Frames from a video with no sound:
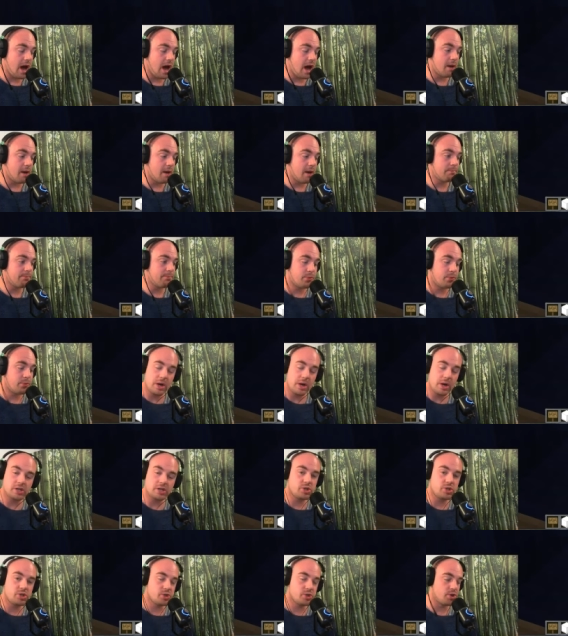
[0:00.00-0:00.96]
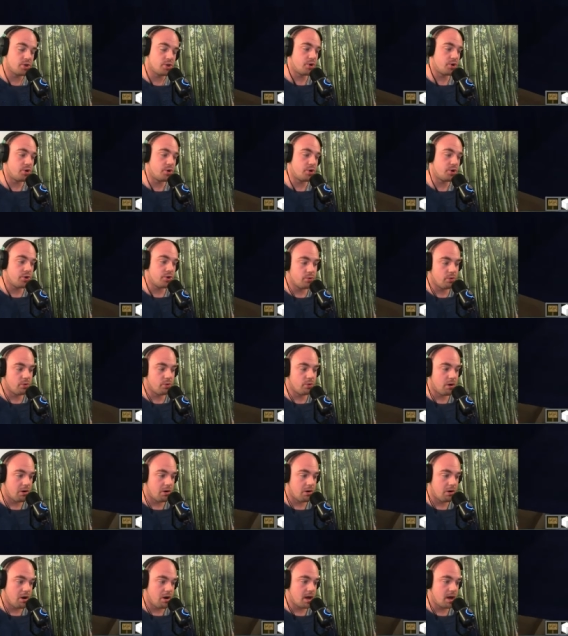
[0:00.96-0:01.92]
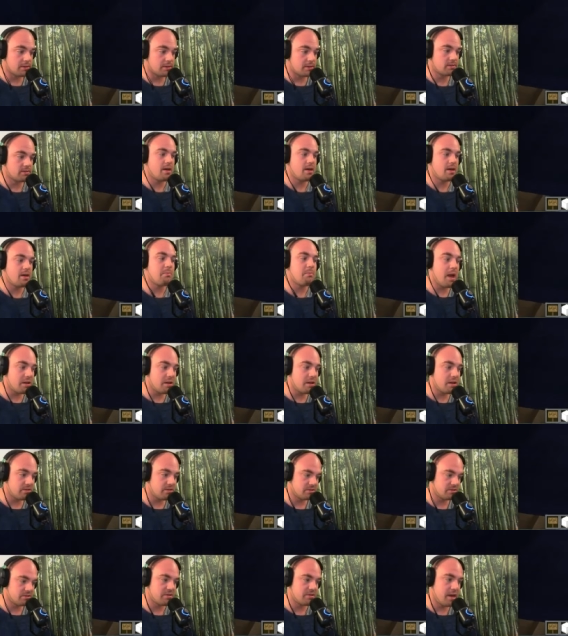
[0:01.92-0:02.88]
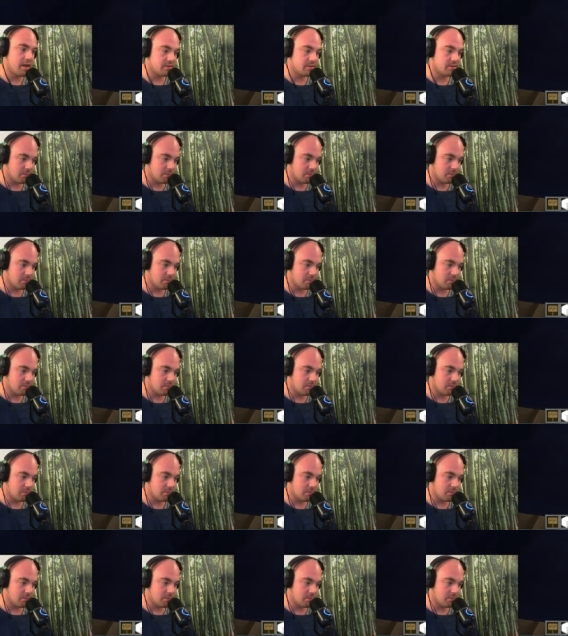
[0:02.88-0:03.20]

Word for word: I'm pretty sure you are as amazed as